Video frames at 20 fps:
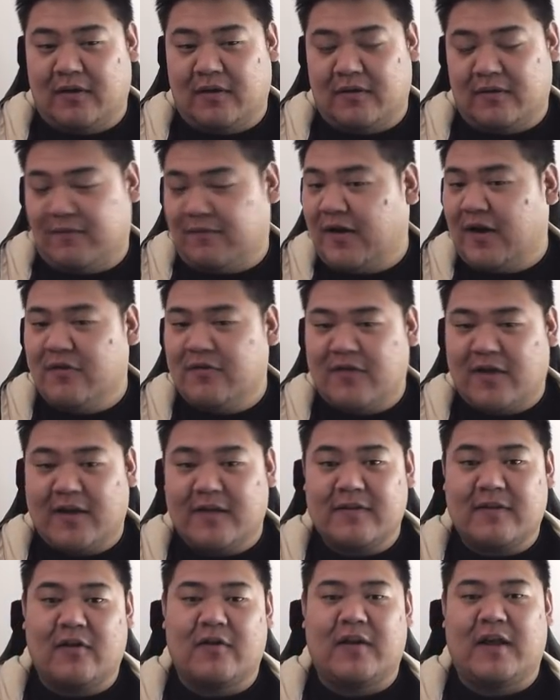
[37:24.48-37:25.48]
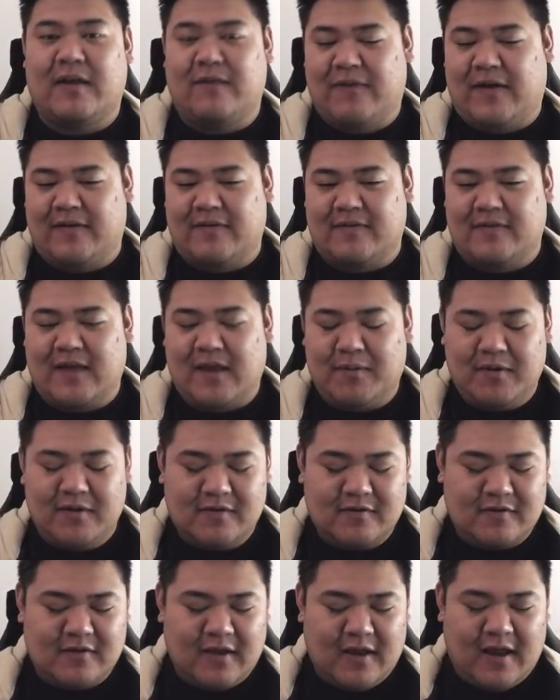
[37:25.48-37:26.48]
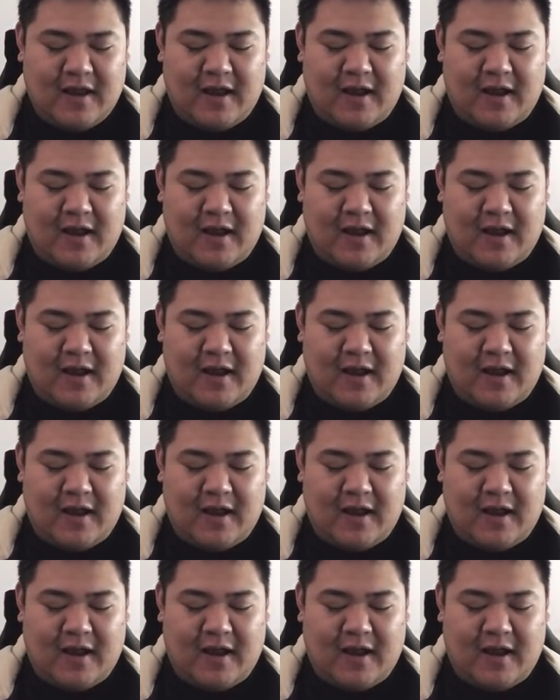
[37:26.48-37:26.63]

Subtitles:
Fire Dragon dealt 8,000 damage.